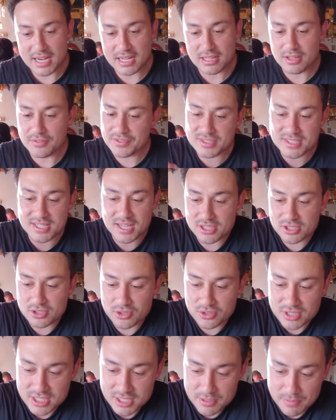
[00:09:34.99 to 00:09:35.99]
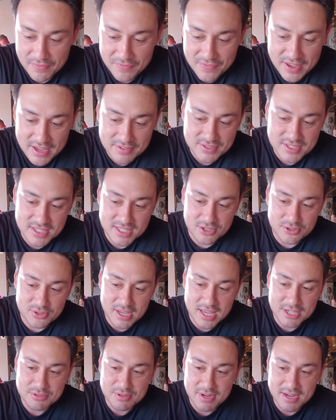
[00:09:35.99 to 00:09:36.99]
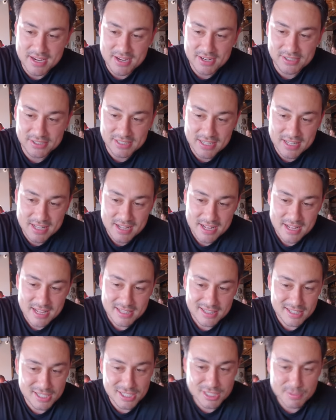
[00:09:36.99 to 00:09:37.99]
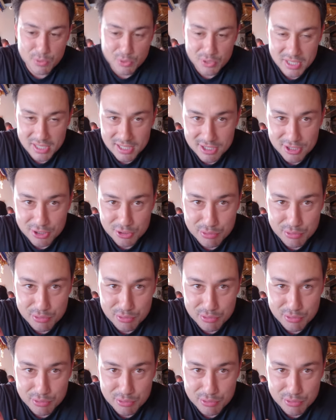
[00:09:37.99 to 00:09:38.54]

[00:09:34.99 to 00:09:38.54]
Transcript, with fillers: I love the tentacles. These are my faves, these little guys right oh here. Oh my god. These spooky little